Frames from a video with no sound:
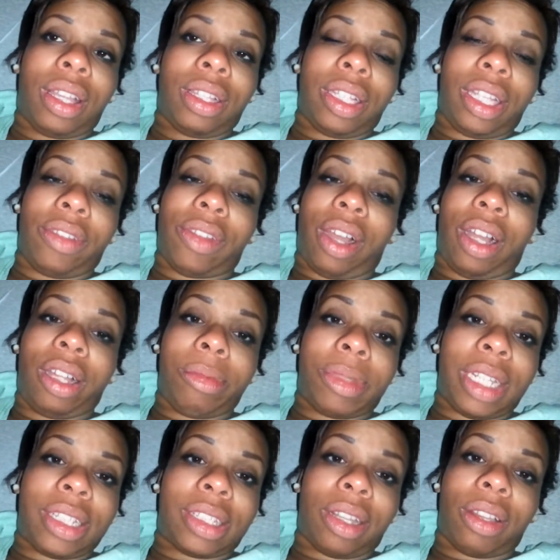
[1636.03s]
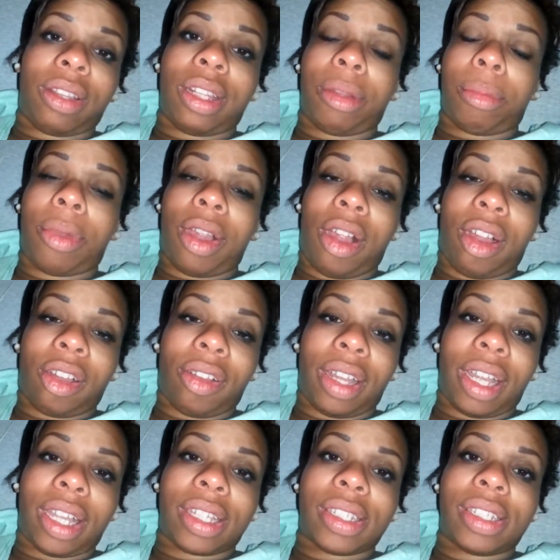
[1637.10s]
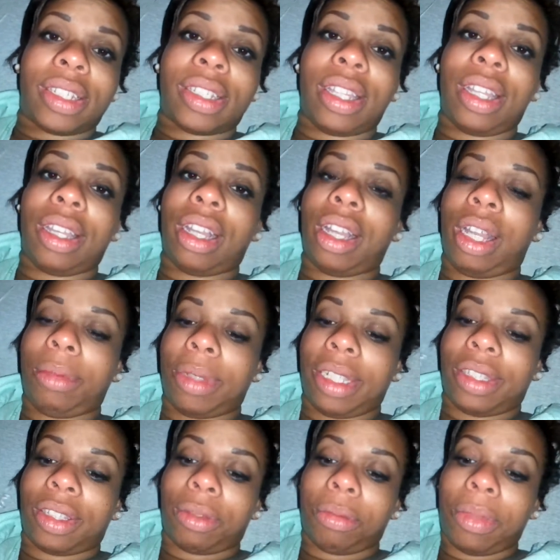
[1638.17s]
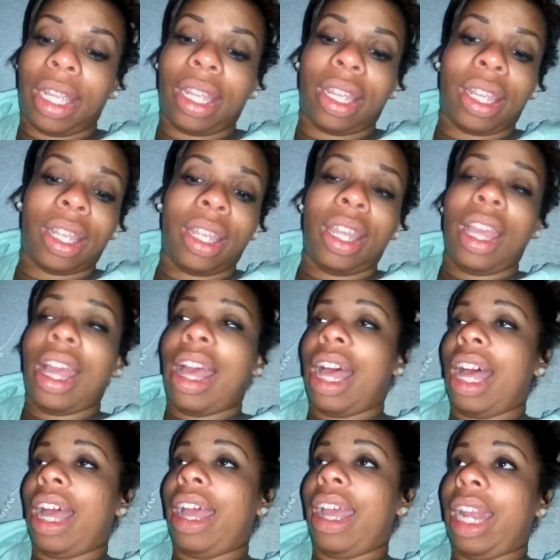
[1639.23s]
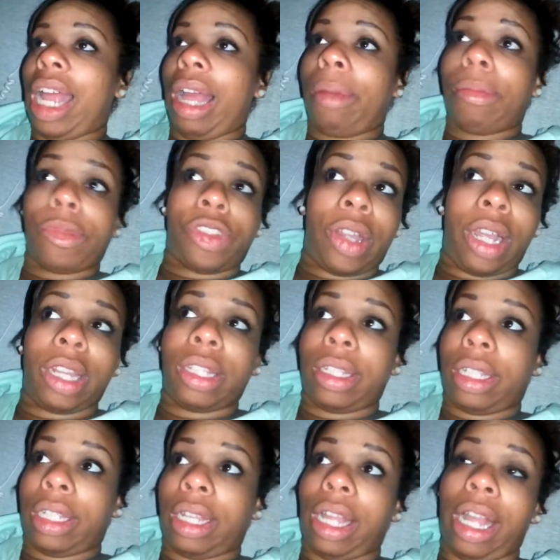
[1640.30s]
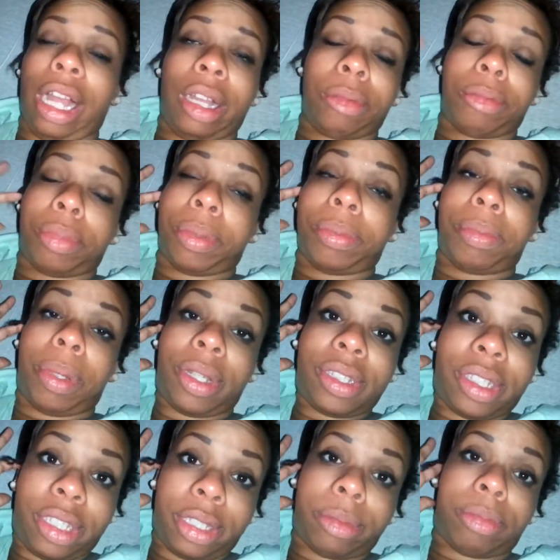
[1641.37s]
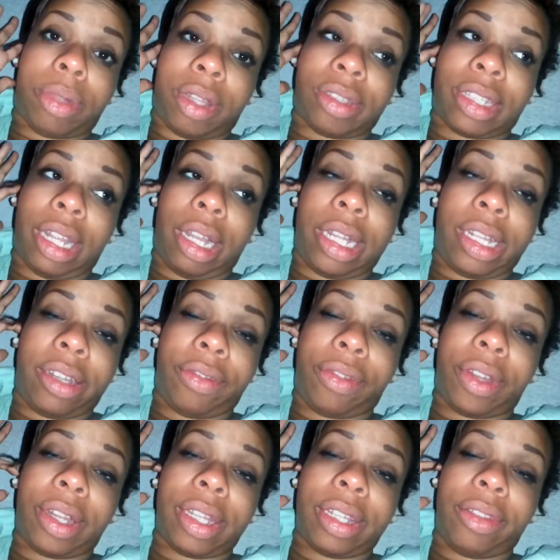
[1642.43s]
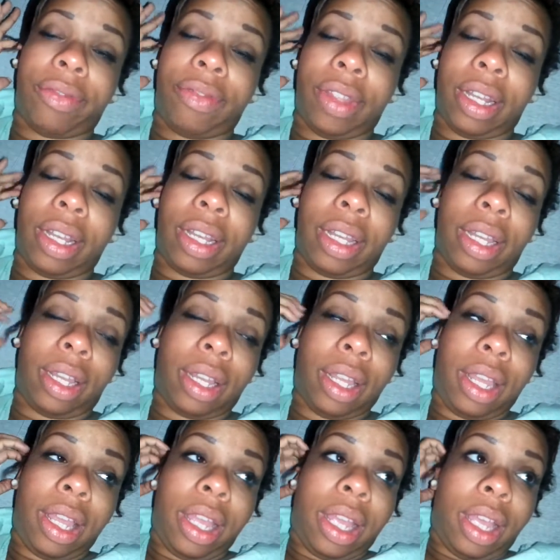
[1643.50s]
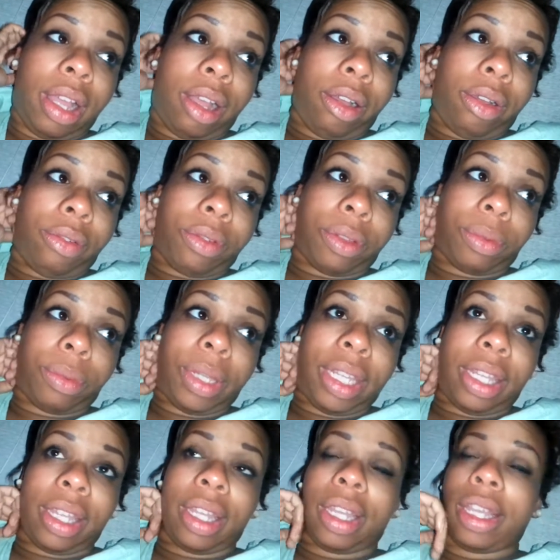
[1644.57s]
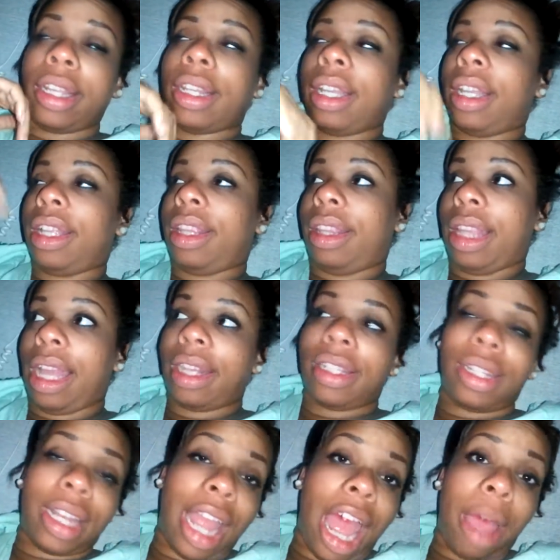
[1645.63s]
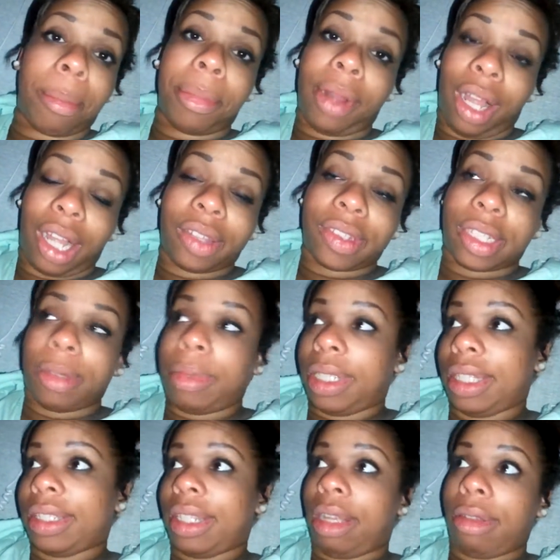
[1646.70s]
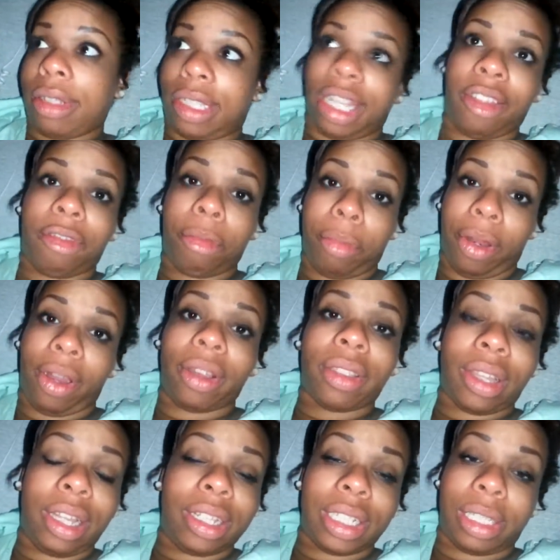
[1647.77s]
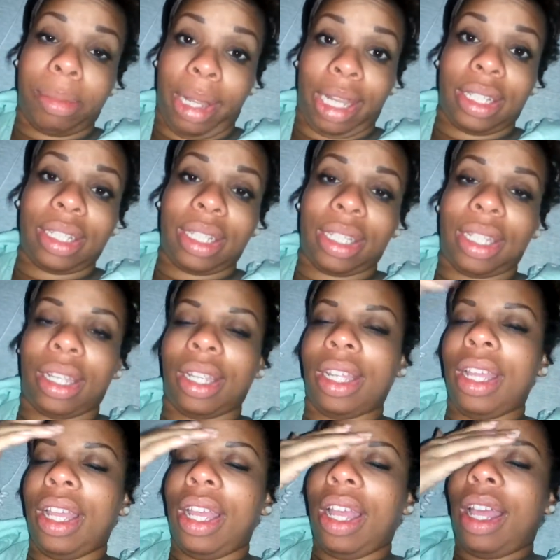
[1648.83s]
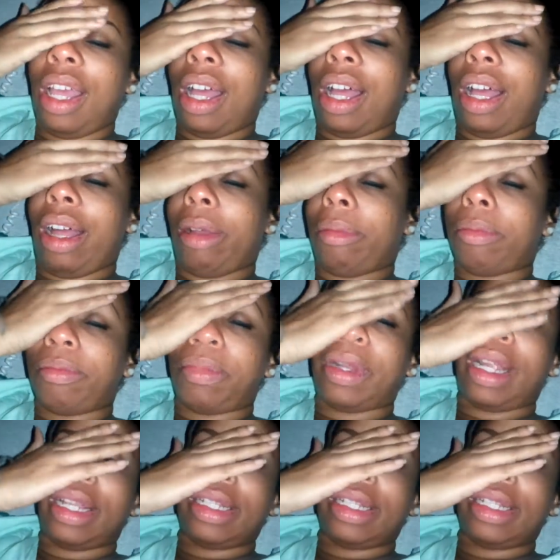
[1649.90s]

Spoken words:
give y'all updates on their progress, updates on me, and I'm trying to. I post out here for Infinity over the weekend. That didn't happen obviously because I was giving birth unexpectedly. But I